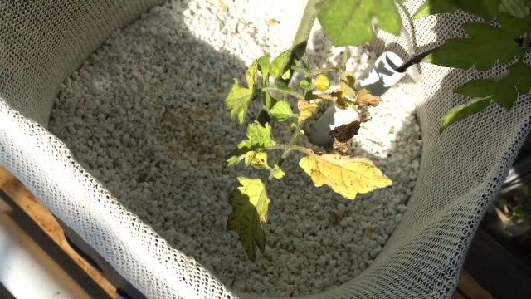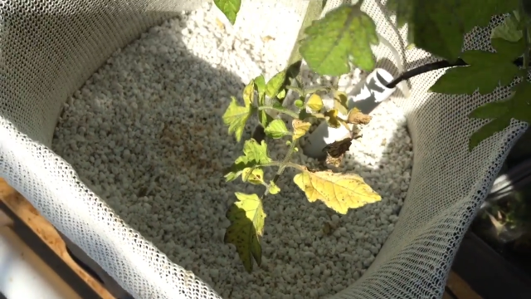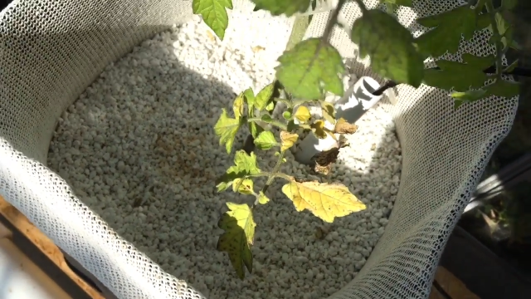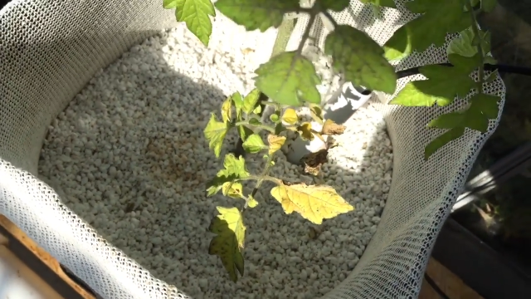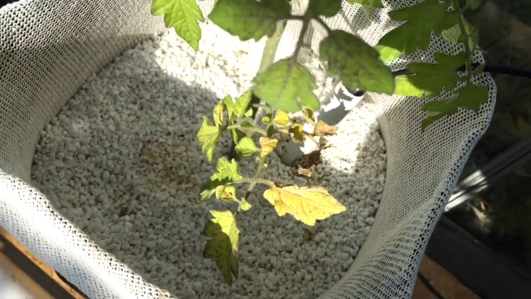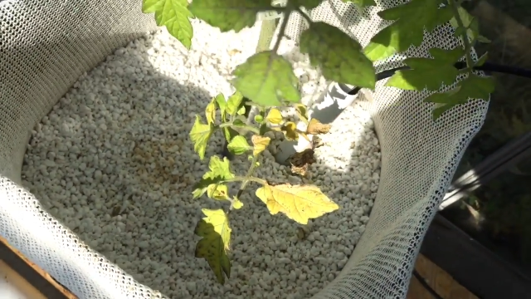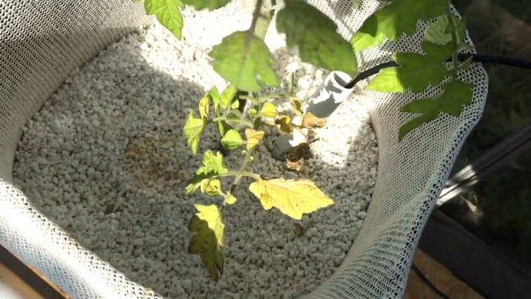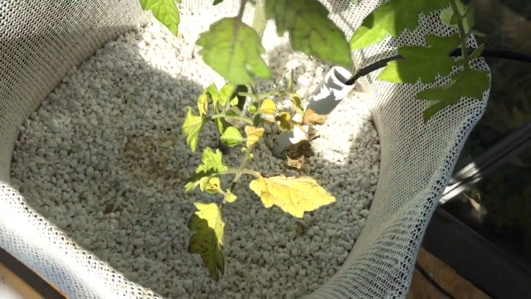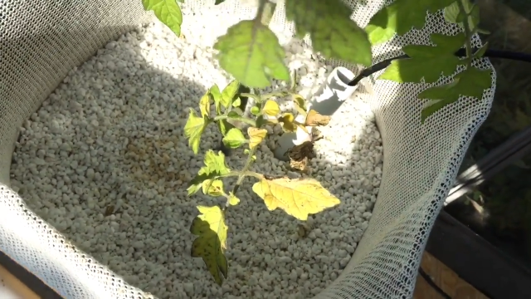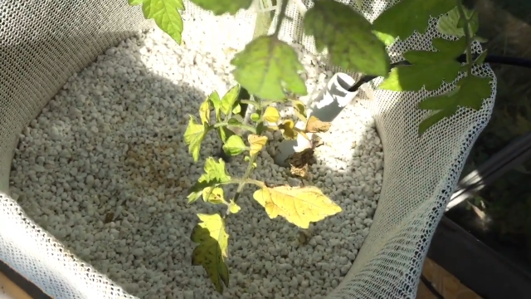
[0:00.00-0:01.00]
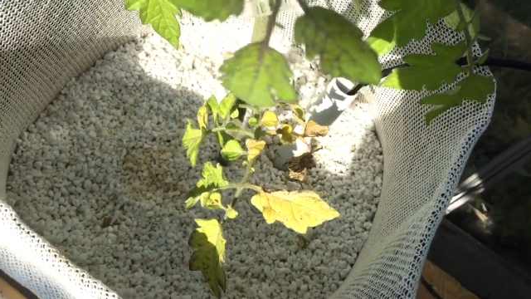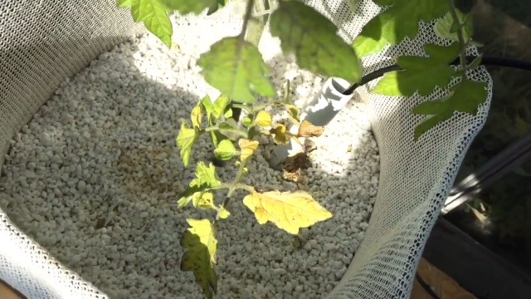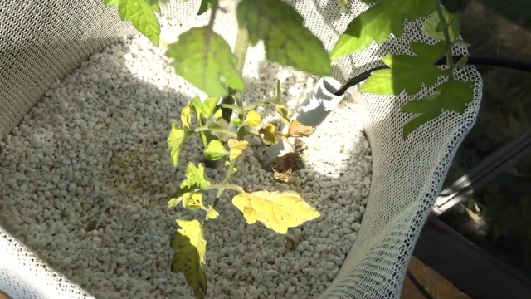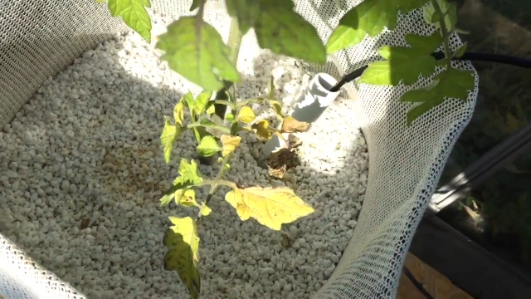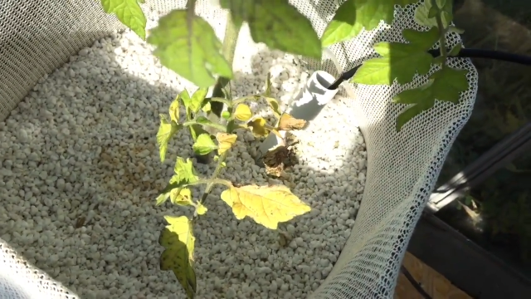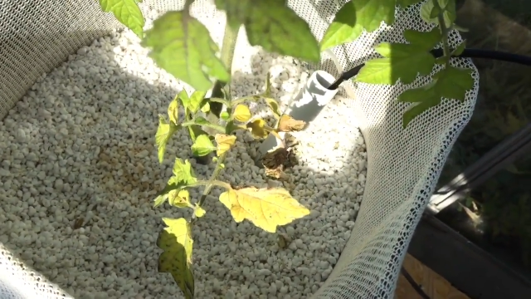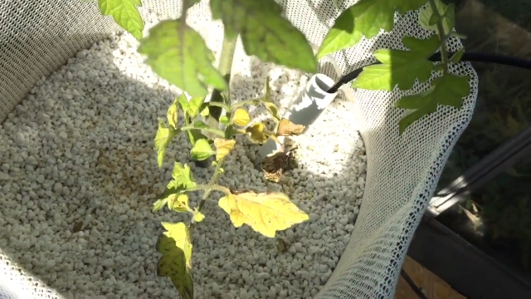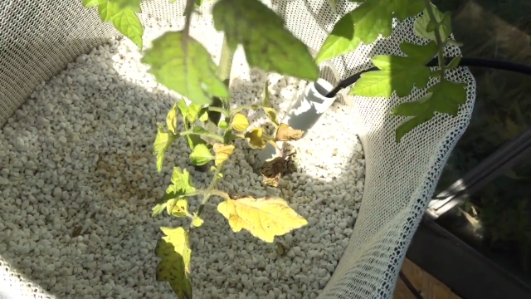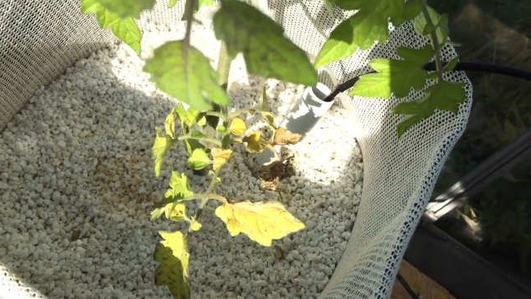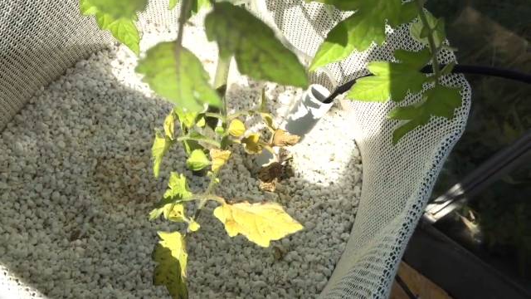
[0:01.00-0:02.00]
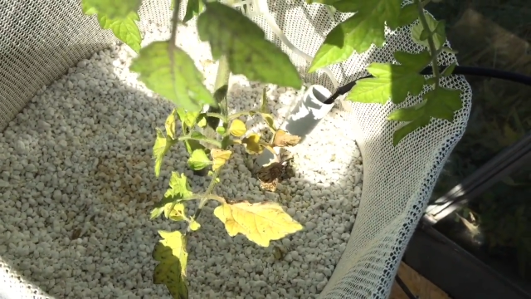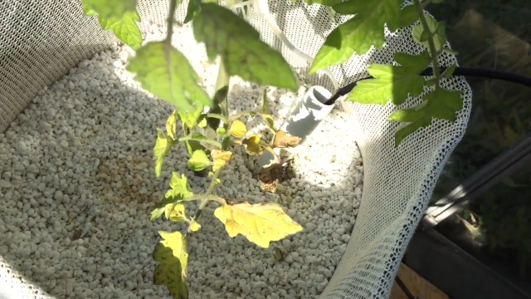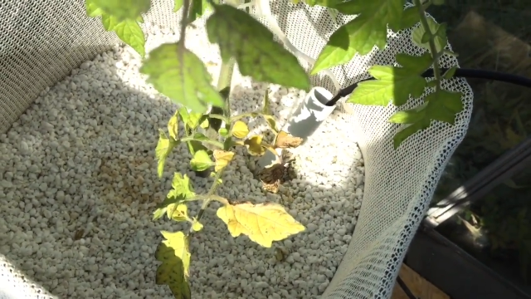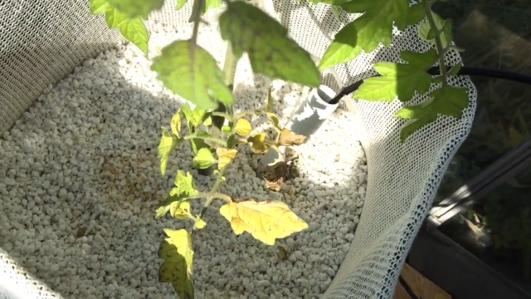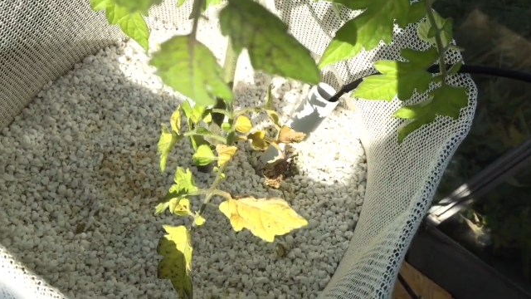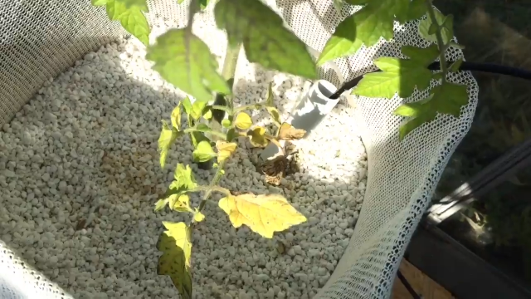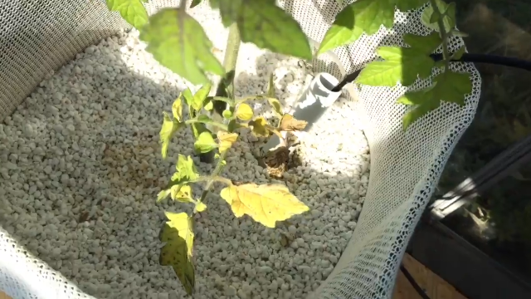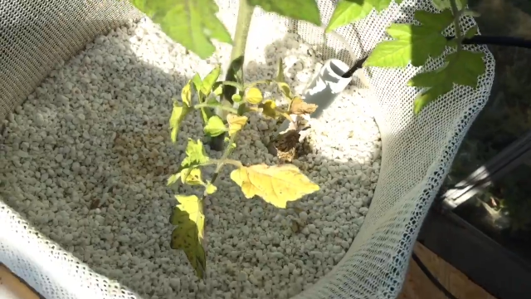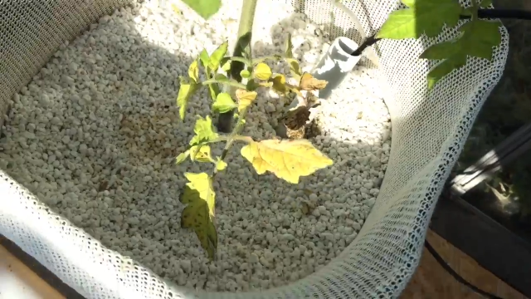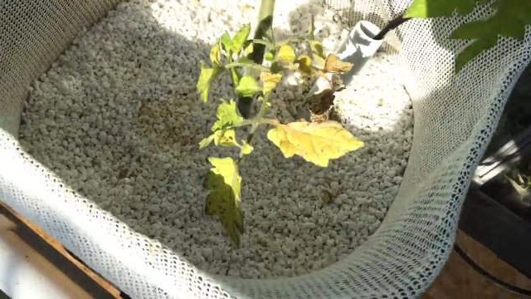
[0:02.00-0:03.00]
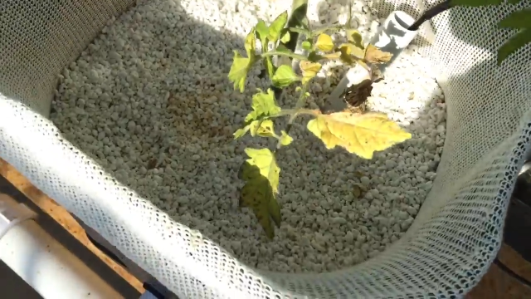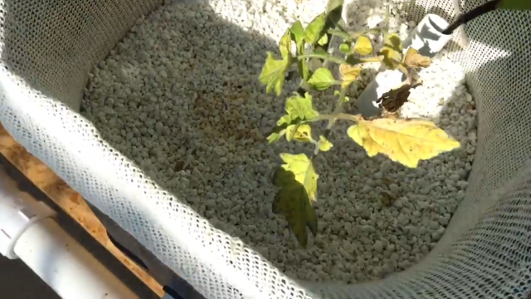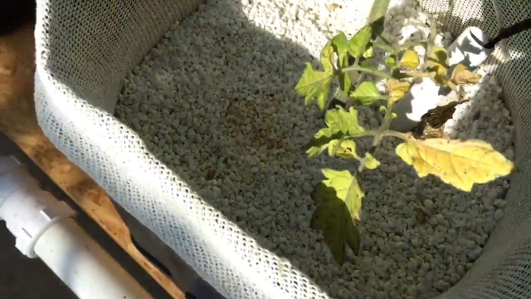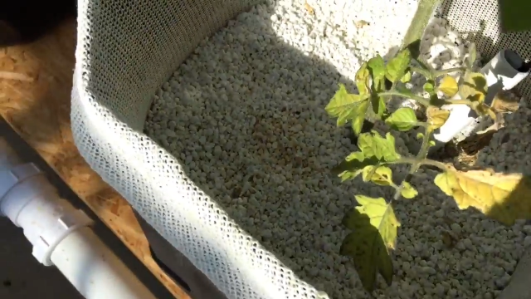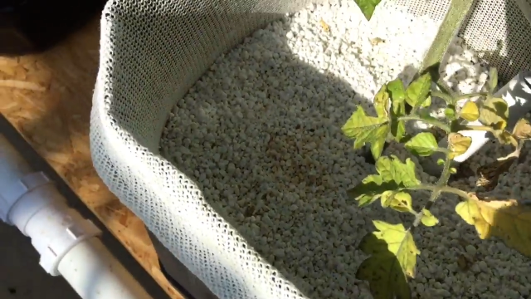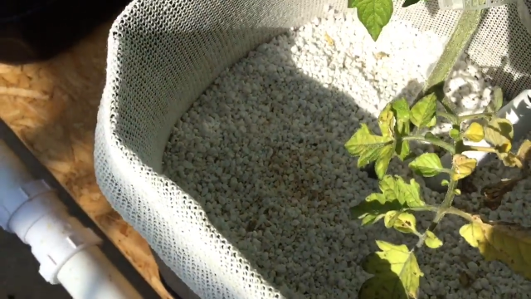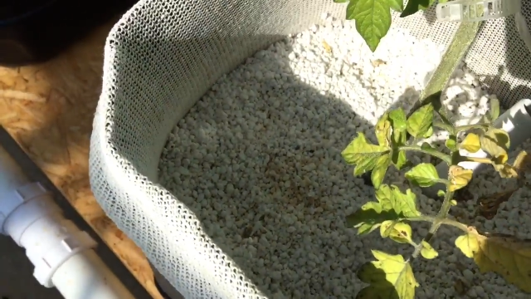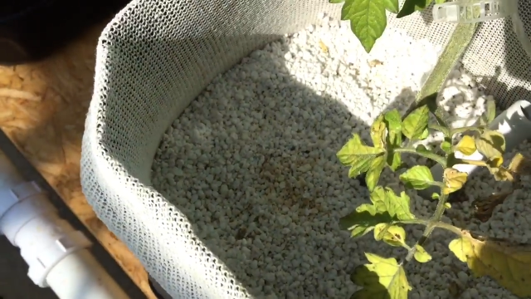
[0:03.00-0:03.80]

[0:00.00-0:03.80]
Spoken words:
No face is visible, so there are no lips to read.